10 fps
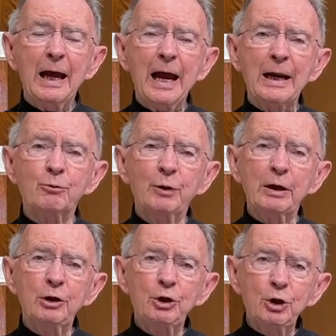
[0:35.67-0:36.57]
and
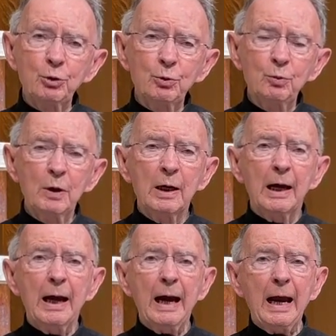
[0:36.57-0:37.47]
renew
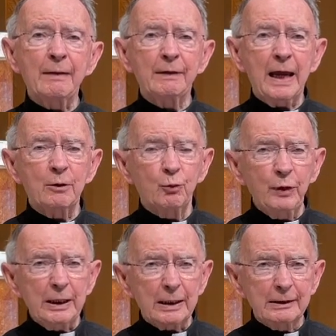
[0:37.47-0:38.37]
and then
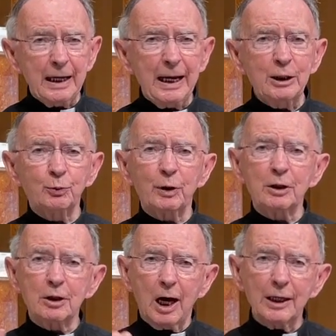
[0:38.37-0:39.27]
re-engage with
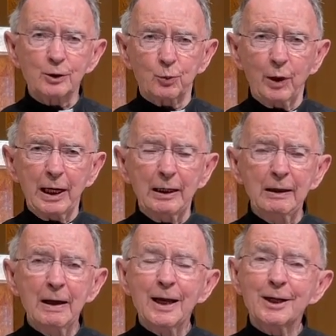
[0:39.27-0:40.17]
God's way,
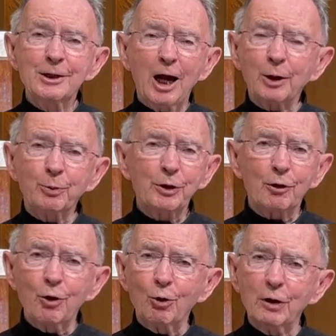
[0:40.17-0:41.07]
not with
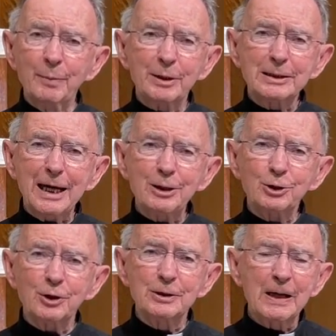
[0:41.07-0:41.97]
our own
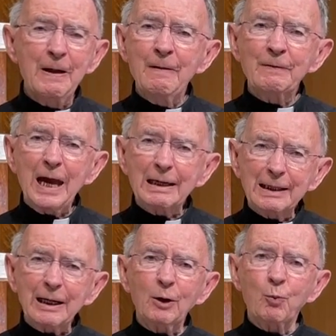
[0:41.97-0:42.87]
limitations. That
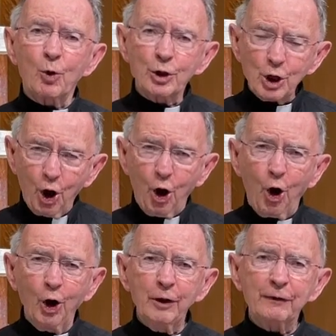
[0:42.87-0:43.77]
little word,
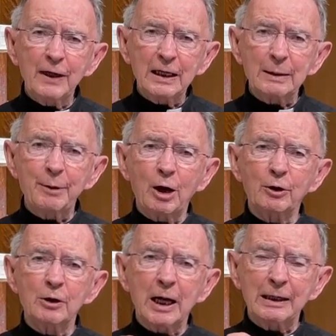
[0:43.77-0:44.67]
all, think about
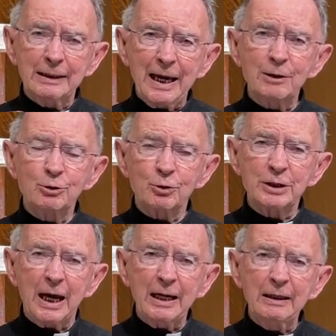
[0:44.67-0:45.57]
it again
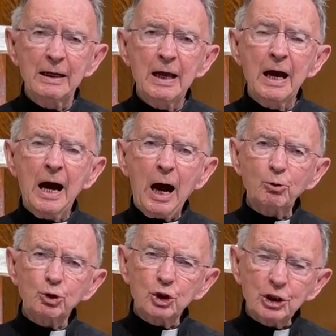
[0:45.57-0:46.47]
today.
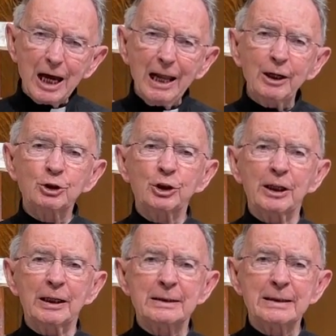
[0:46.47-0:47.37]
How
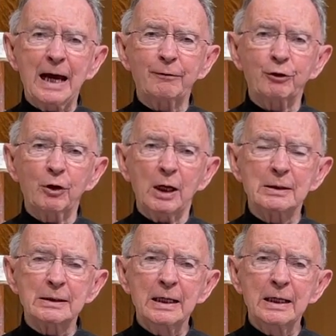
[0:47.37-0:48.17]
challenging is that for us